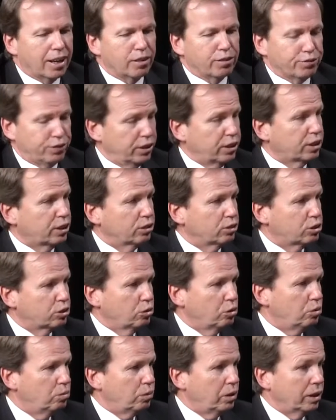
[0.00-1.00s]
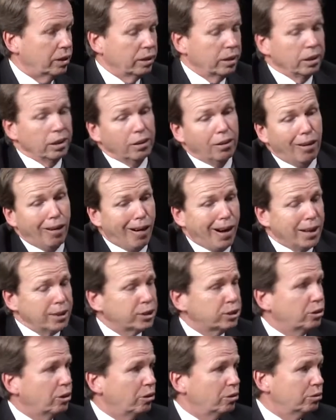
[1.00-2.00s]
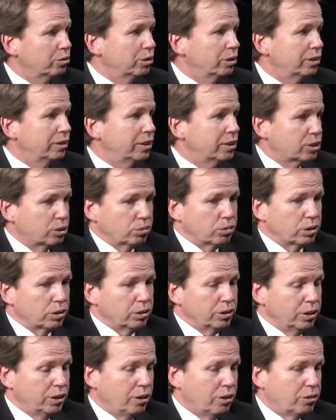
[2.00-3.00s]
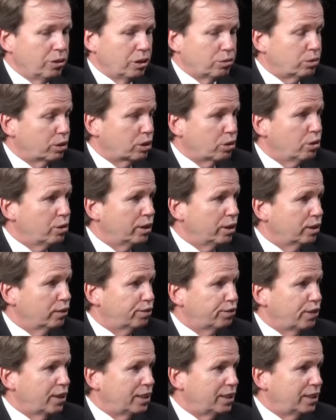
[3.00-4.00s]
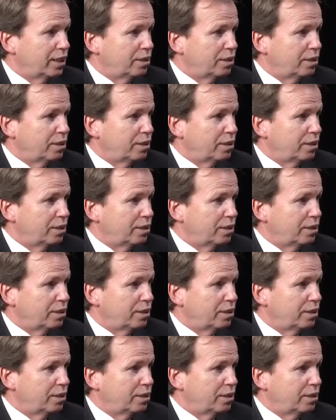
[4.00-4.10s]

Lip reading: For the consumer. Yeah. Also, there's a recording fee.